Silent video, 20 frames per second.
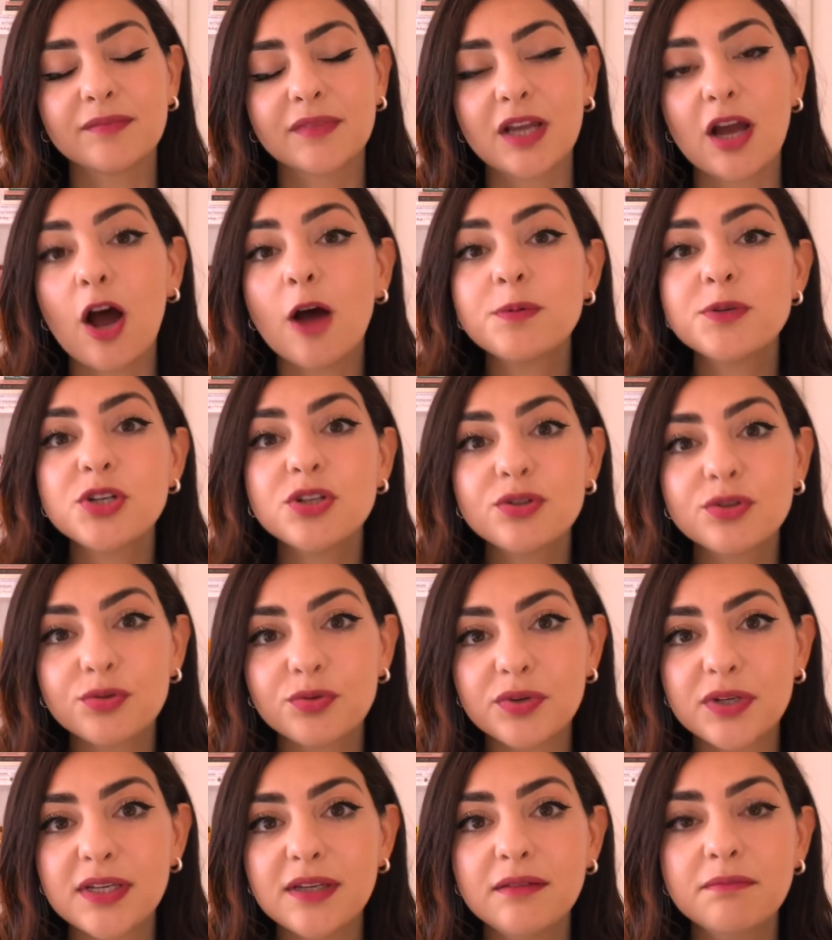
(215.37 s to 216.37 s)
Option
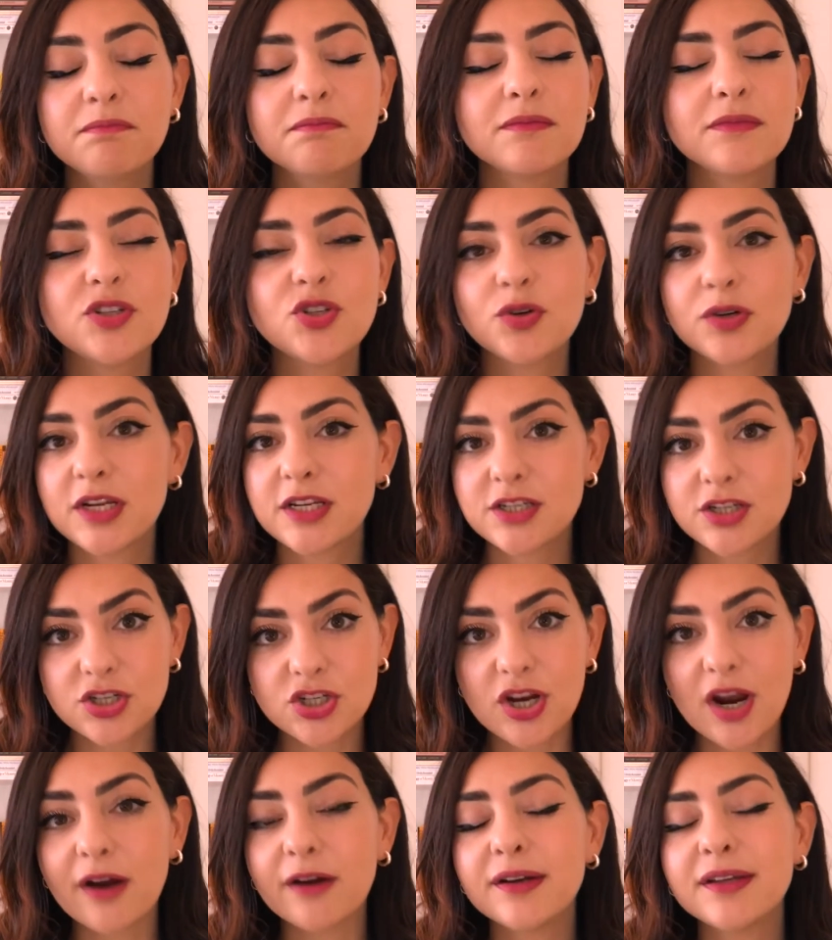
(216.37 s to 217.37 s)
3, donate to
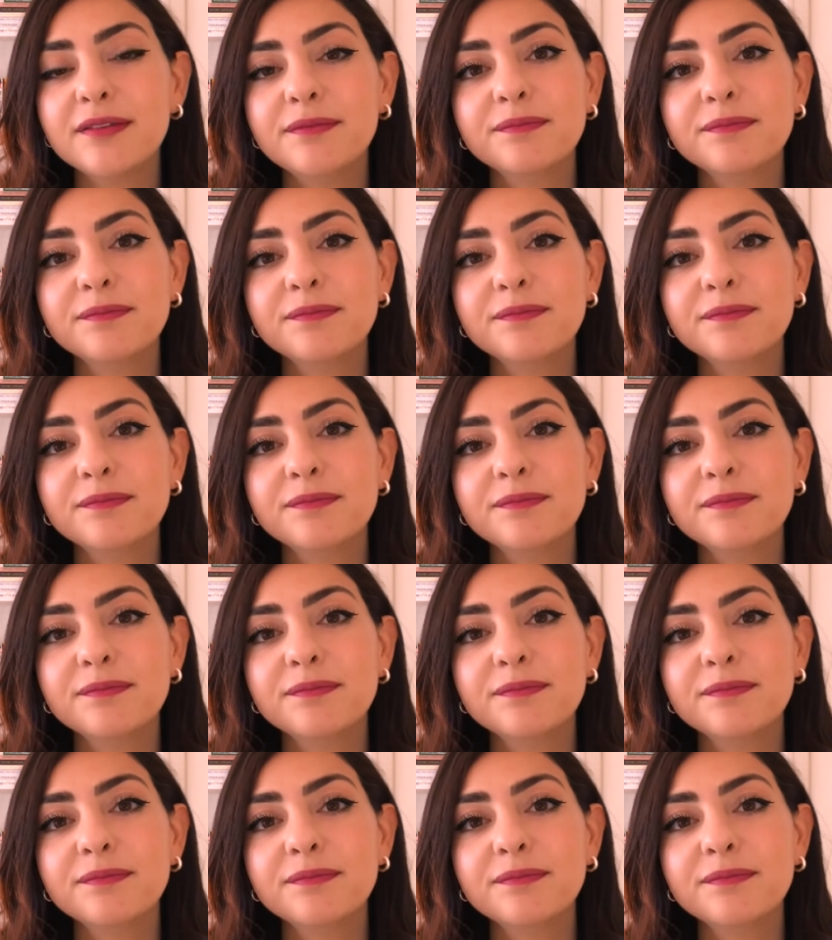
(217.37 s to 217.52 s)
charity.